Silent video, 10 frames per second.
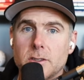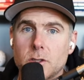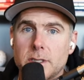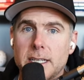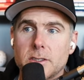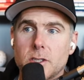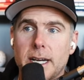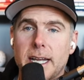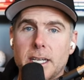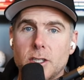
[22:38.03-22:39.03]
So tells her,
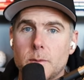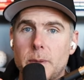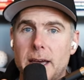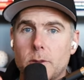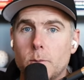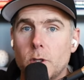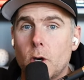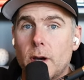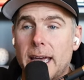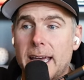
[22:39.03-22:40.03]
I got to use the bathroom. You
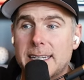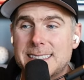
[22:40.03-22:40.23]
go ahead.